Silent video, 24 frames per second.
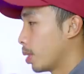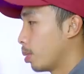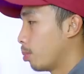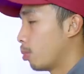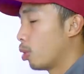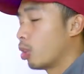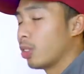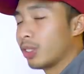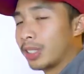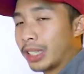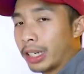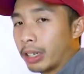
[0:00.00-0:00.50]
The
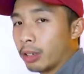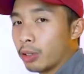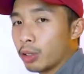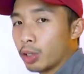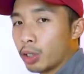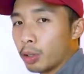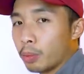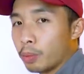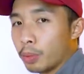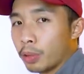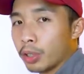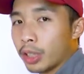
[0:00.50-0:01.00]
more
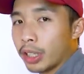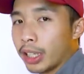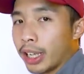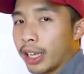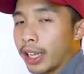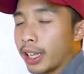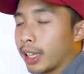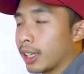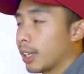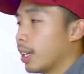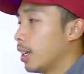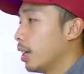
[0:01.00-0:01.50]
zeros you put
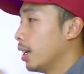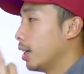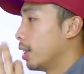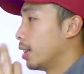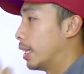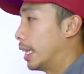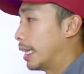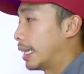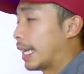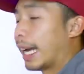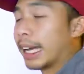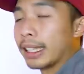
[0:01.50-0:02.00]
in,
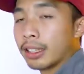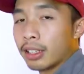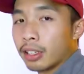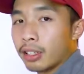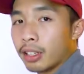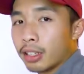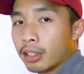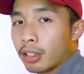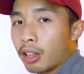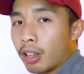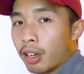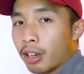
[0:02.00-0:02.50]
the tighter
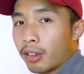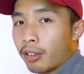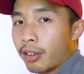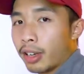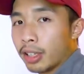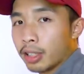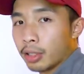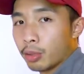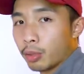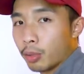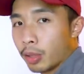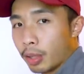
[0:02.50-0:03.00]
the
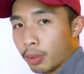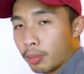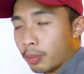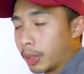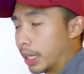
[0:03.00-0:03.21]
tolerance will